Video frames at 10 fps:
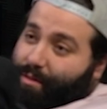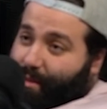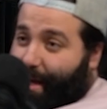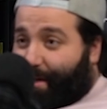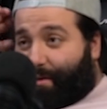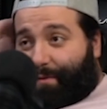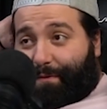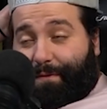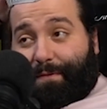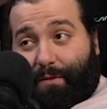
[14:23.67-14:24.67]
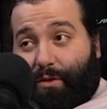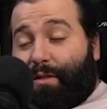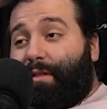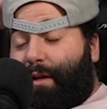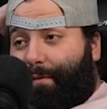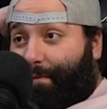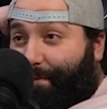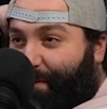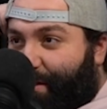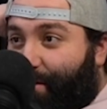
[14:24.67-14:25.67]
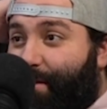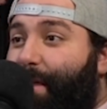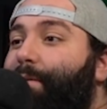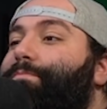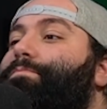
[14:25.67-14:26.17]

kind of good stuff, I should say.